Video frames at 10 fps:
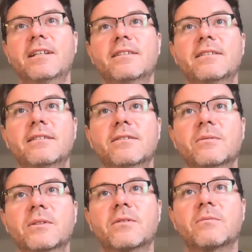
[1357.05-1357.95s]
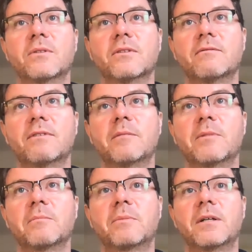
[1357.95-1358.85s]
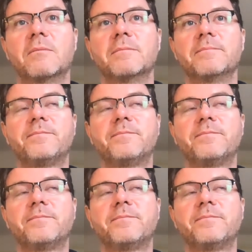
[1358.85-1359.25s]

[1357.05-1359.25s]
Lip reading: to deal with a real environmental problem.